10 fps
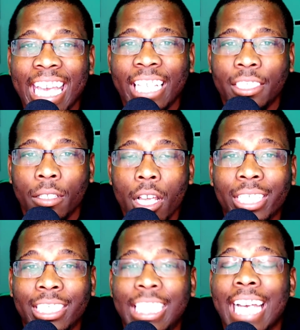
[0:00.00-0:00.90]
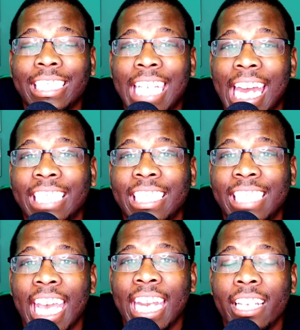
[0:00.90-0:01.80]
is Josh Gattis is
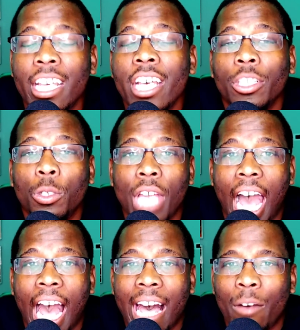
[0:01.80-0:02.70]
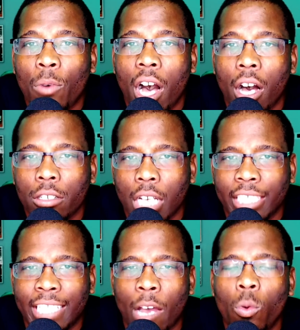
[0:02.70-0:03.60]
headed to the Iowa
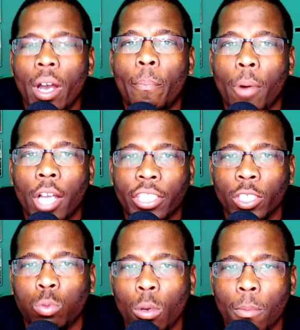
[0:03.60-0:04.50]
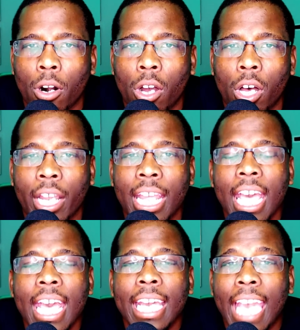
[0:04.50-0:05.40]
Hawkeyes. Now, what brought this rumor on?
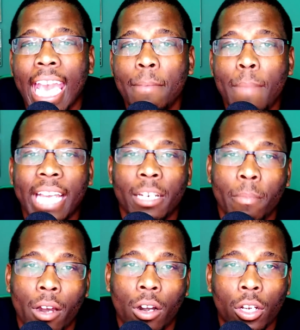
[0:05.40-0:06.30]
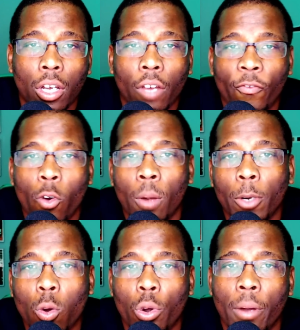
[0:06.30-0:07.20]
Cade McNamara, former
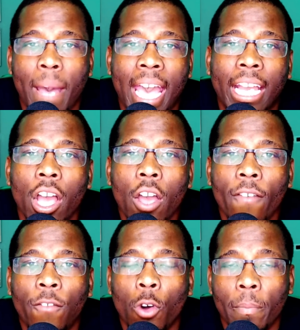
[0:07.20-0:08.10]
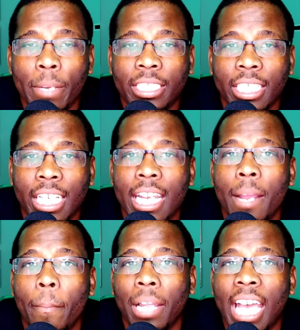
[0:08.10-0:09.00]
quarterback for Michigan,
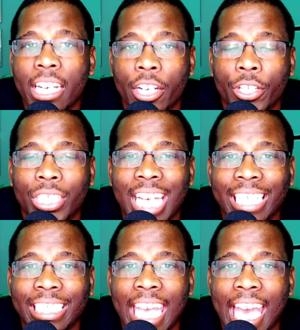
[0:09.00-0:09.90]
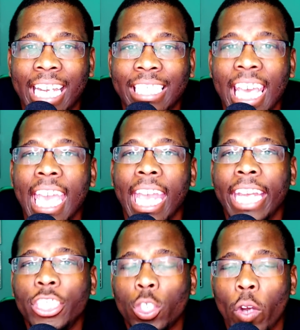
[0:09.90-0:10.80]
played under Josh Gattis.
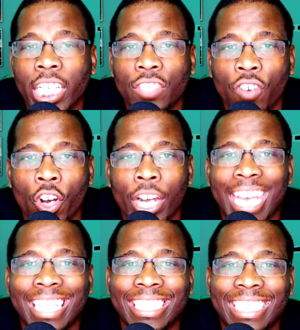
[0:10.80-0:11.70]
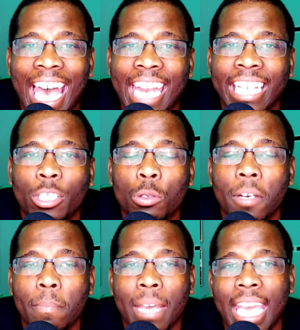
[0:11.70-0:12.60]
He transferred and decided to
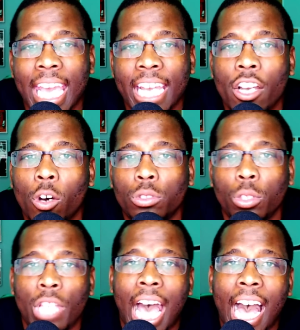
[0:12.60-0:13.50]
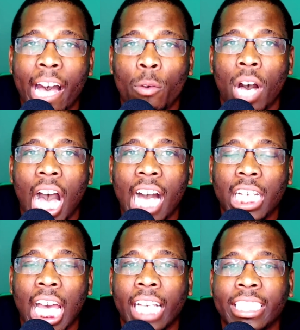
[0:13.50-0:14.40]
commit and go to the Iowa
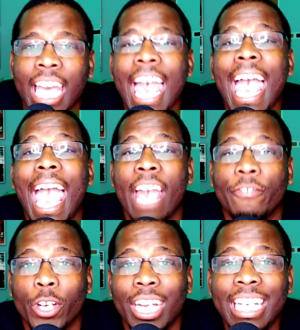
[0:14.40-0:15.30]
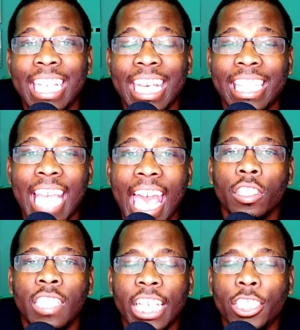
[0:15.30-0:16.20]
Hawkeyes. After he did
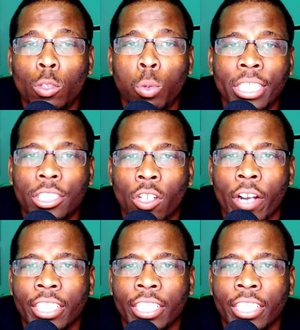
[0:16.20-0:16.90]
that, this tweet started to